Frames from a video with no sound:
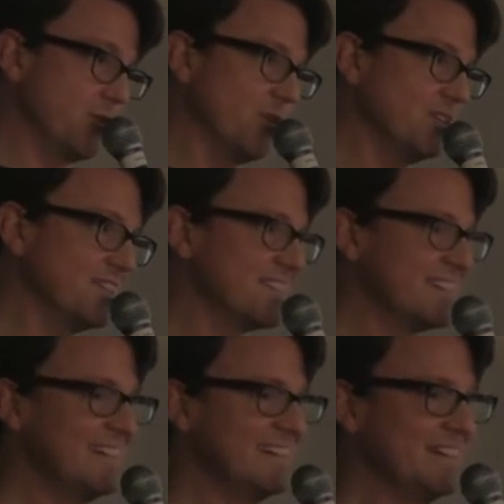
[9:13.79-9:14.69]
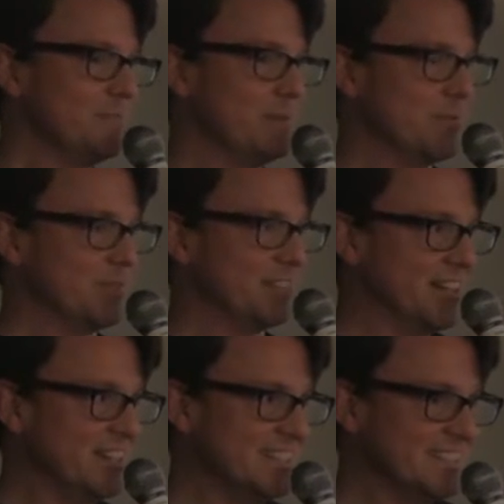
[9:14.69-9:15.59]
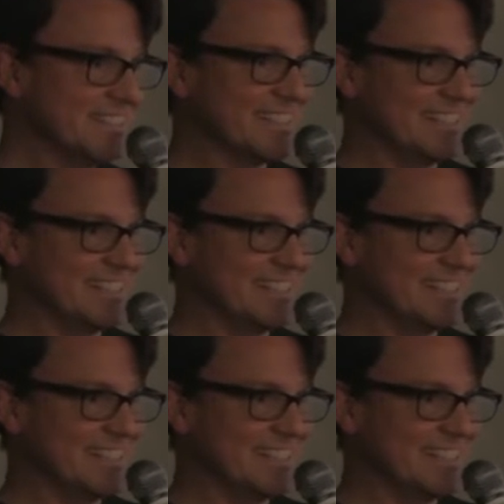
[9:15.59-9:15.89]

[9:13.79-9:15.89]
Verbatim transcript: courts, people with guns